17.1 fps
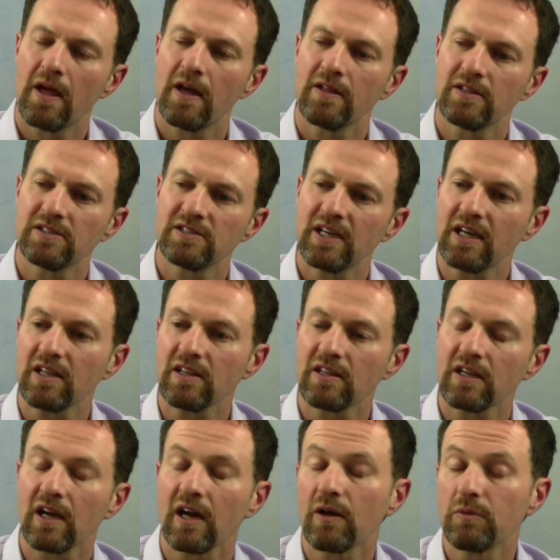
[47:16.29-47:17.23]
And the
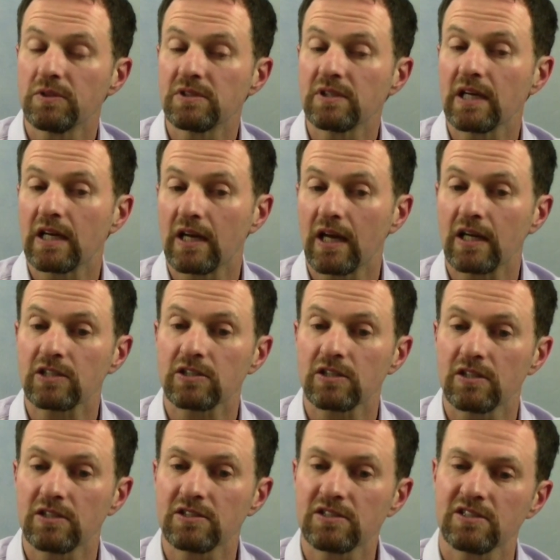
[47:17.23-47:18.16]
second thing I would say, and
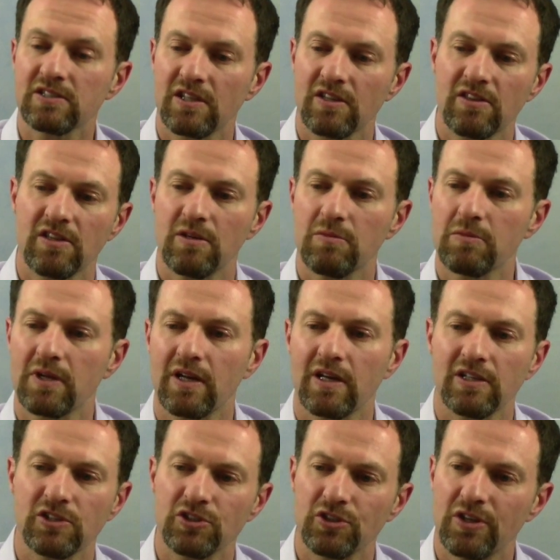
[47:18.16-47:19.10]
actually this is a theme that
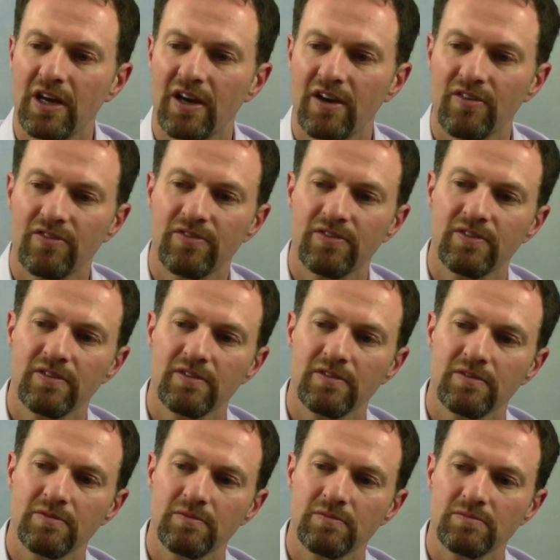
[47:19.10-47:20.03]
I should have
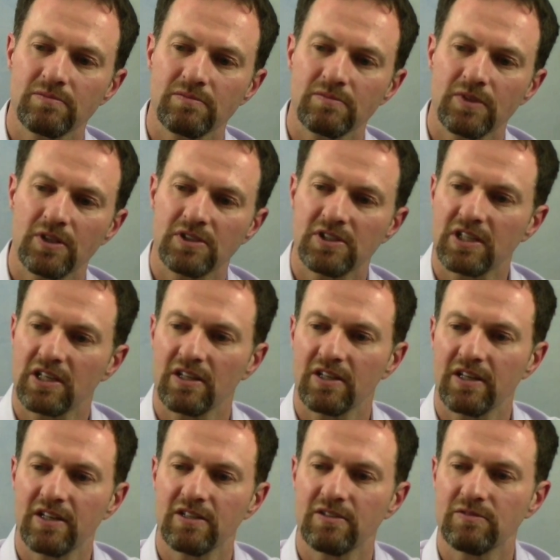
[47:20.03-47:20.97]

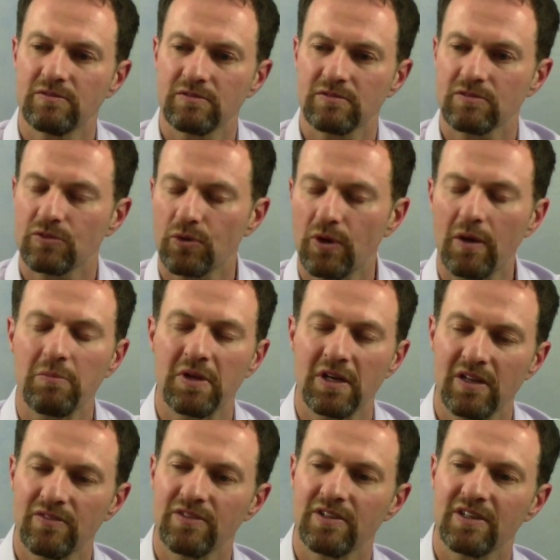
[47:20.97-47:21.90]
articulated throughout
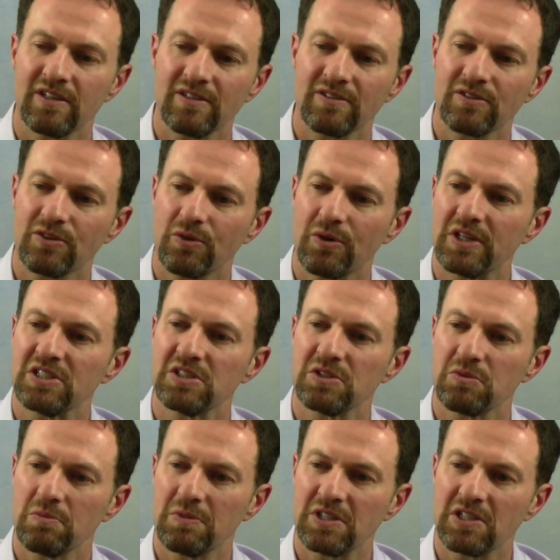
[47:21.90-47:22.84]
many of the
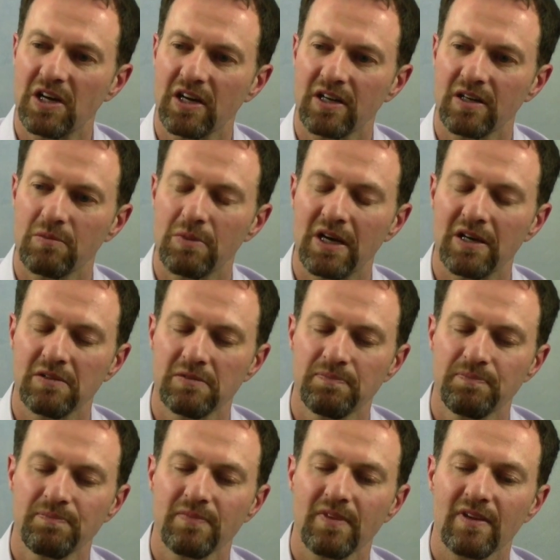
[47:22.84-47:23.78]
questions we've been talking about,
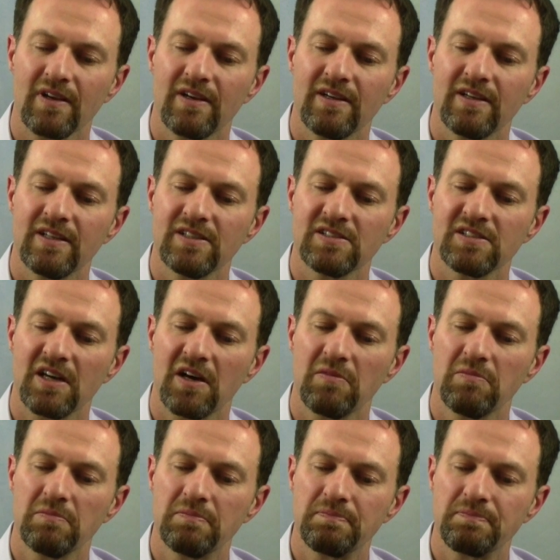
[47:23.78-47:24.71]
is
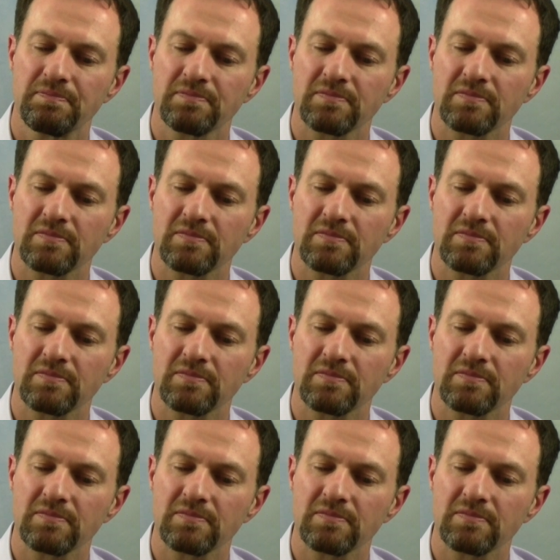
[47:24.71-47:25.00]
most